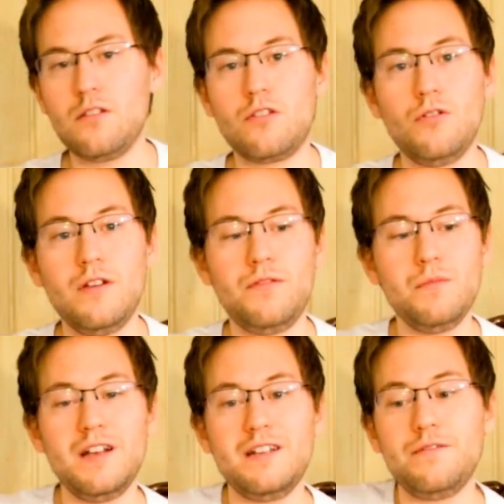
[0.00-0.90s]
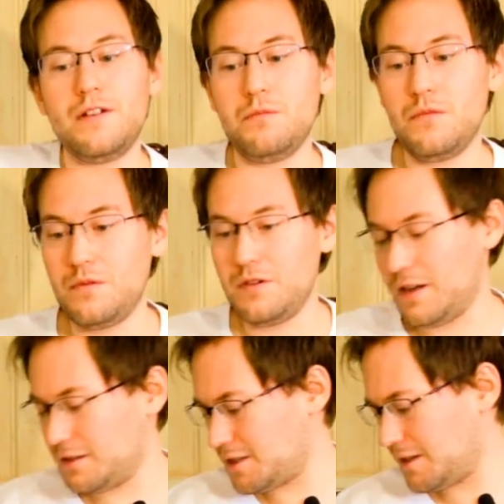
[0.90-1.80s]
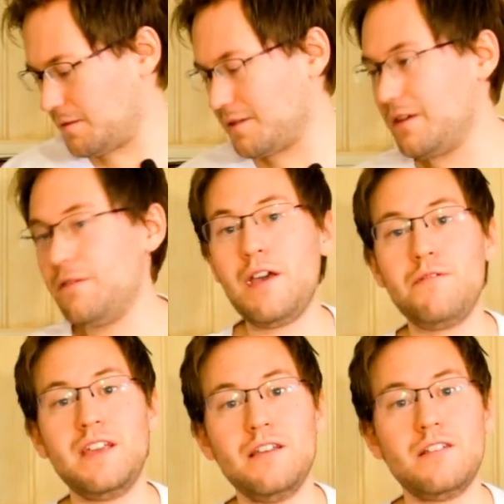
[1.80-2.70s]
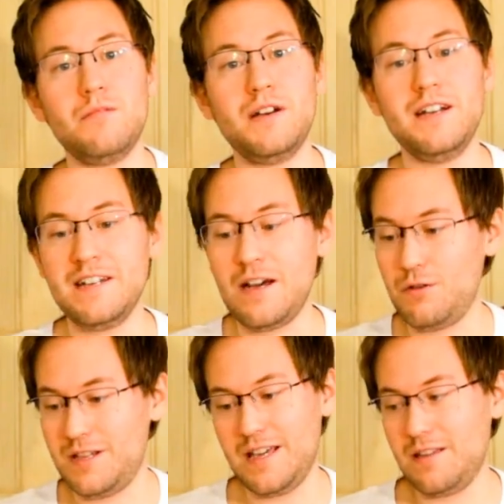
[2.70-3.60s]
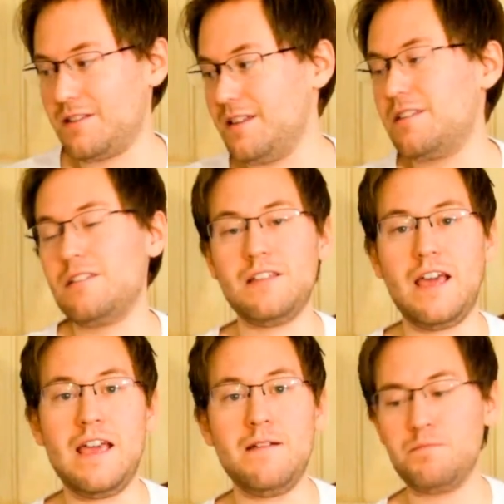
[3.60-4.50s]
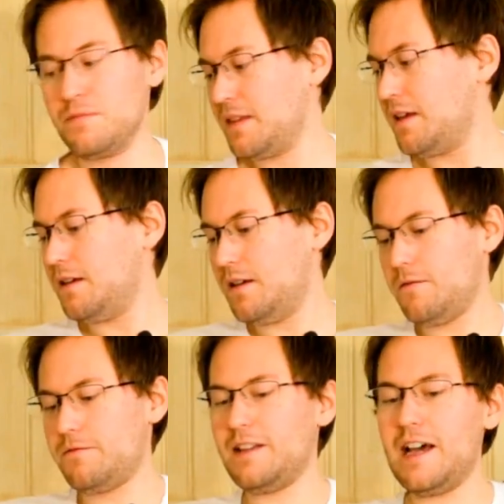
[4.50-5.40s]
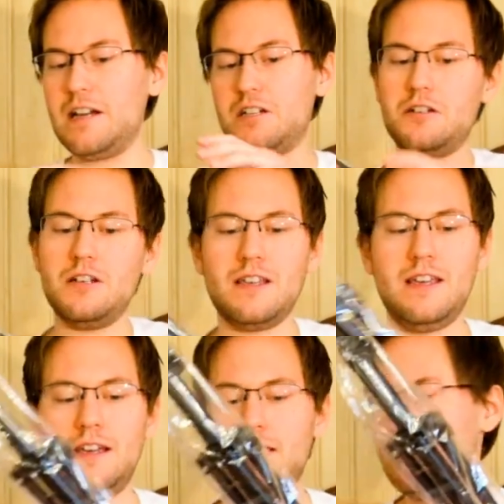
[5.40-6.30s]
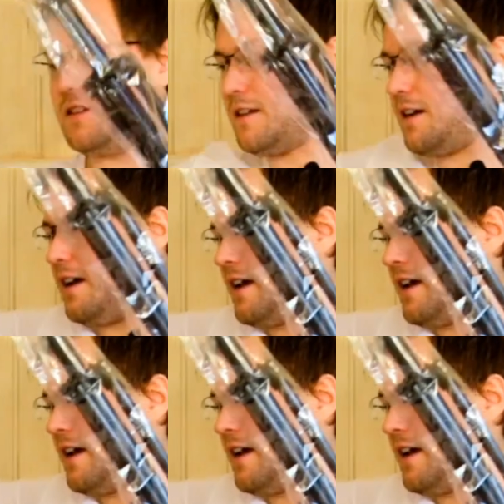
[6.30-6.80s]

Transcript: So if you might have if you have guessed it by now, yes, this is a flash kit that I